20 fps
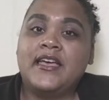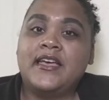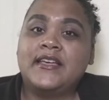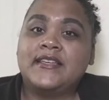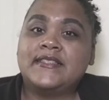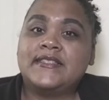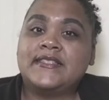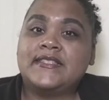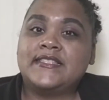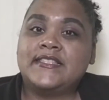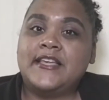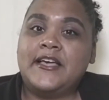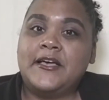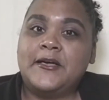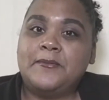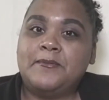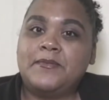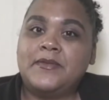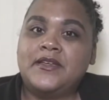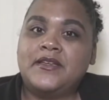
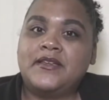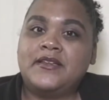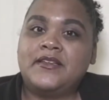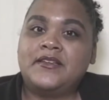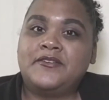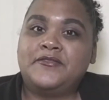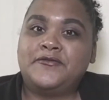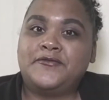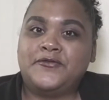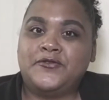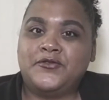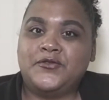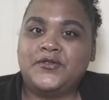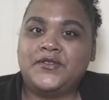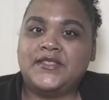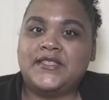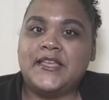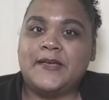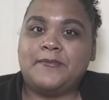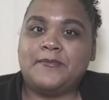some foods
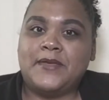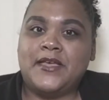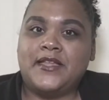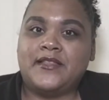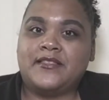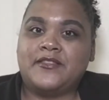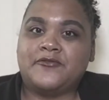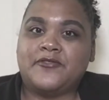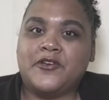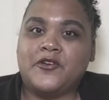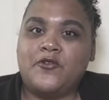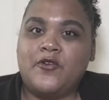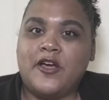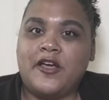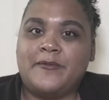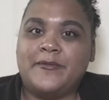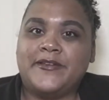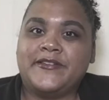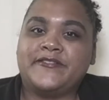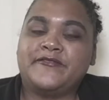that met the
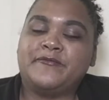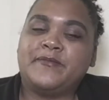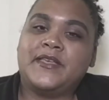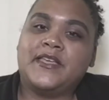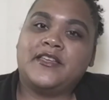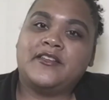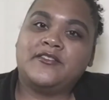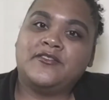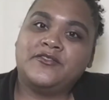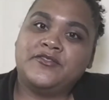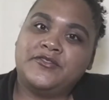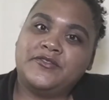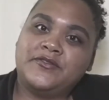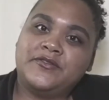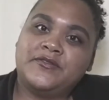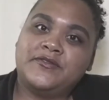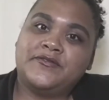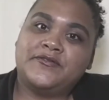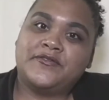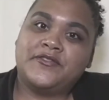requirement of being
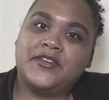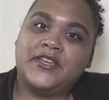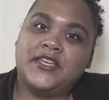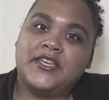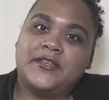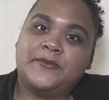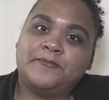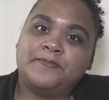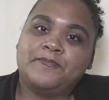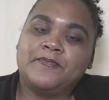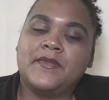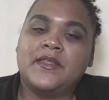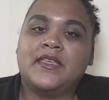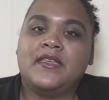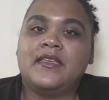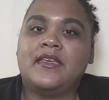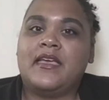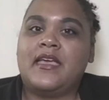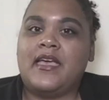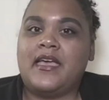gluten-free
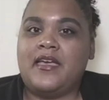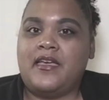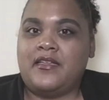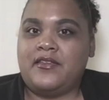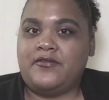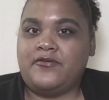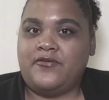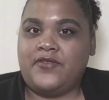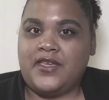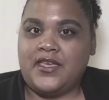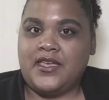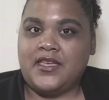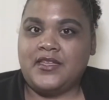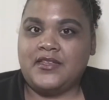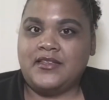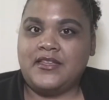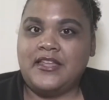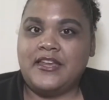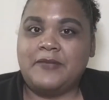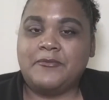and vegan,
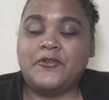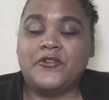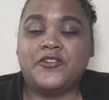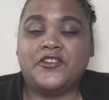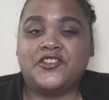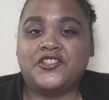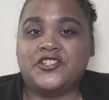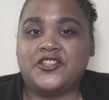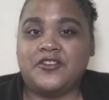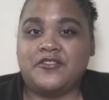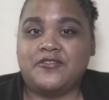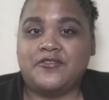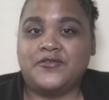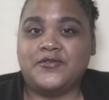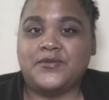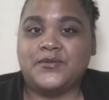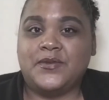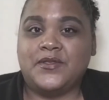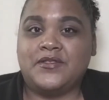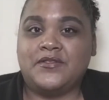and I'm going to share
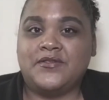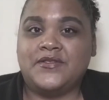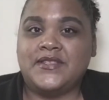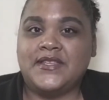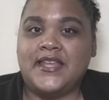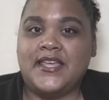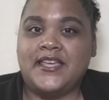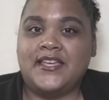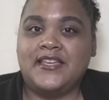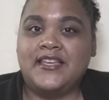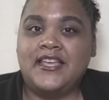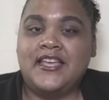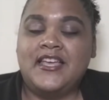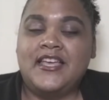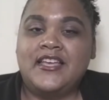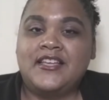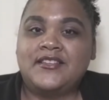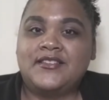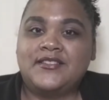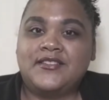those with you today.
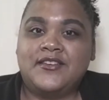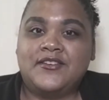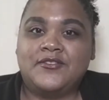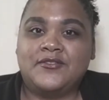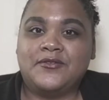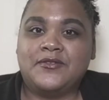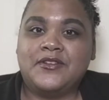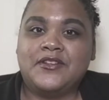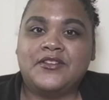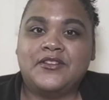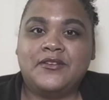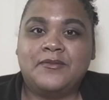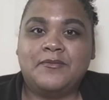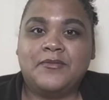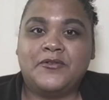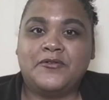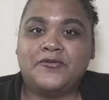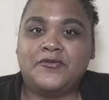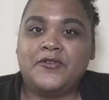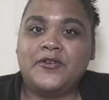So
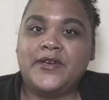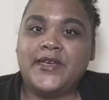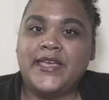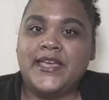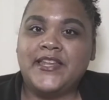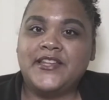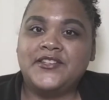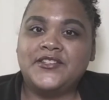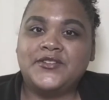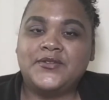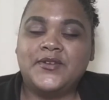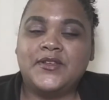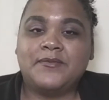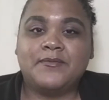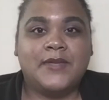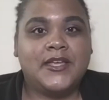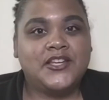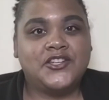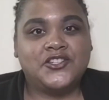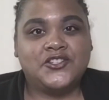before we get into it,
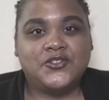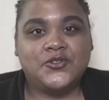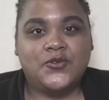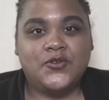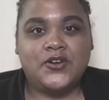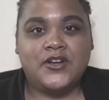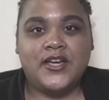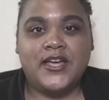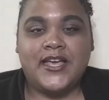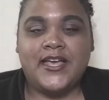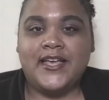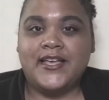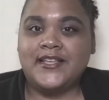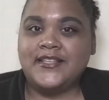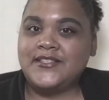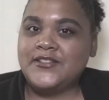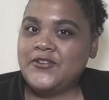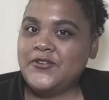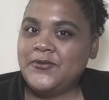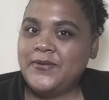make sure,
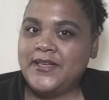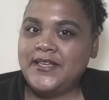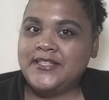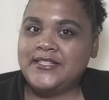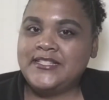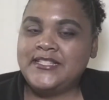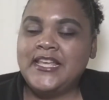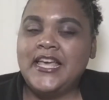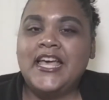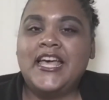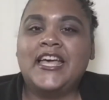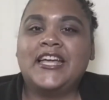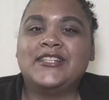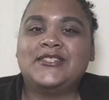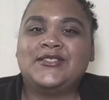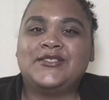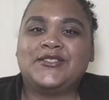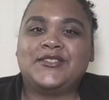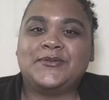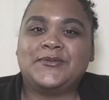as always,
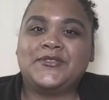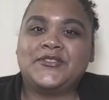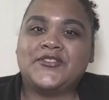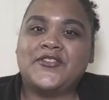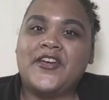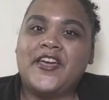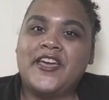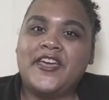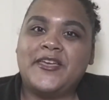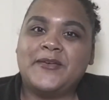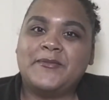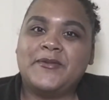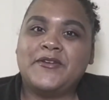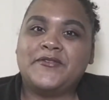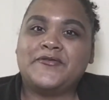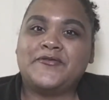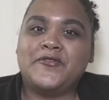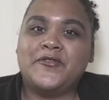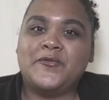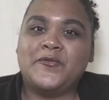to subscribe
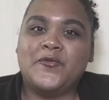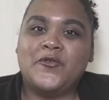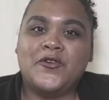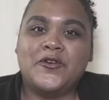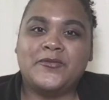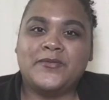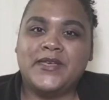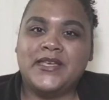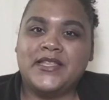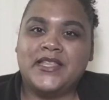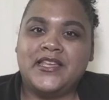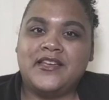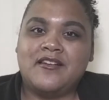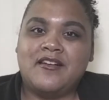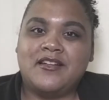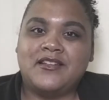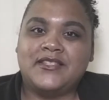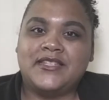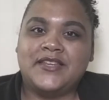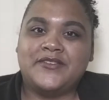for more weekly
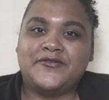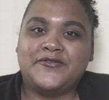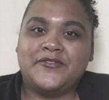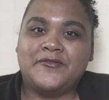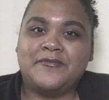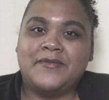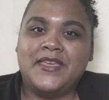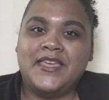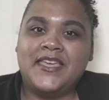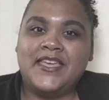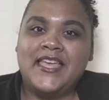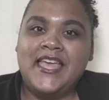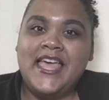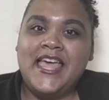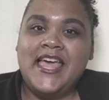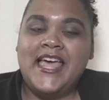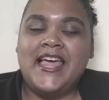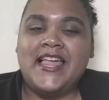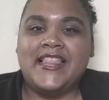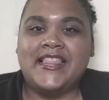content from me.
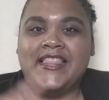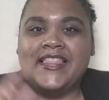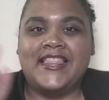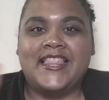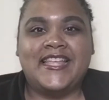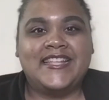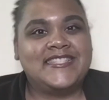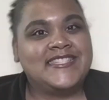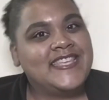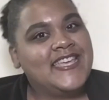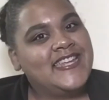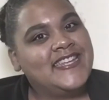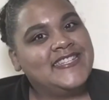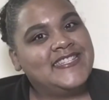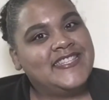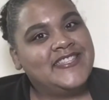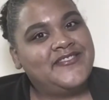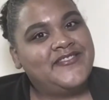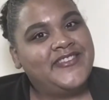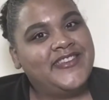Let's get
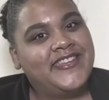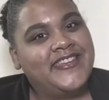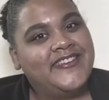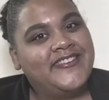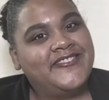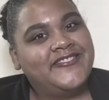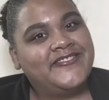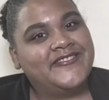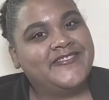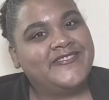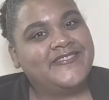into the video.